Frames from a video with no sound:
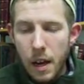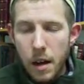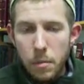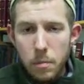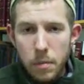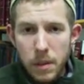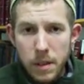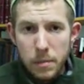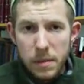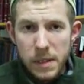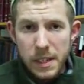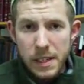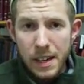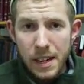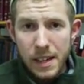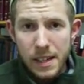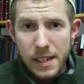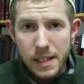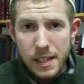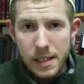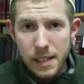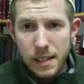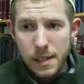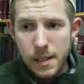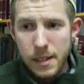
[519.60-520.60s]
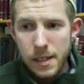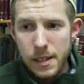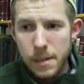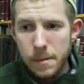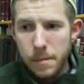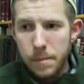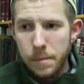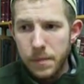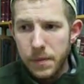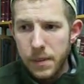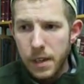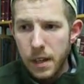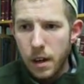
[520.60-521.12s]
But besides this,
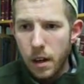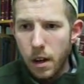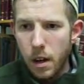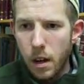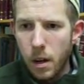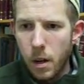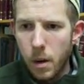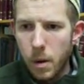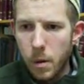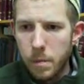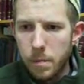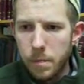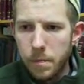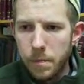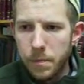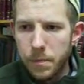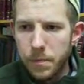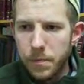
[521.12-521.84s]
well,